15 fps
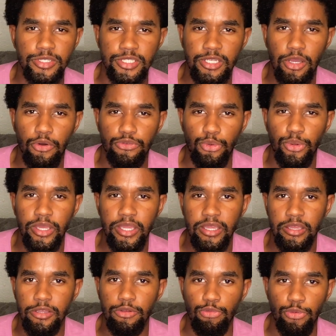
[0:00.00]
show so he
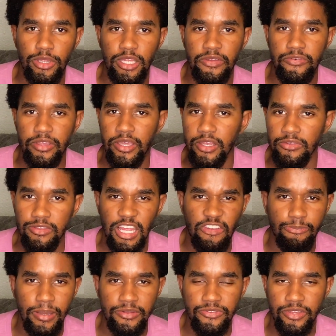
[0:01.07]
can grieve and get his life
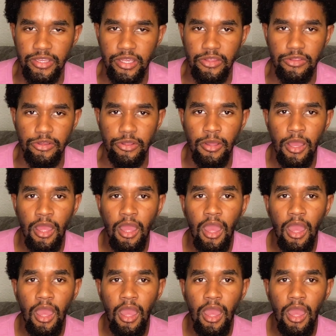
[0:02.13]
back together,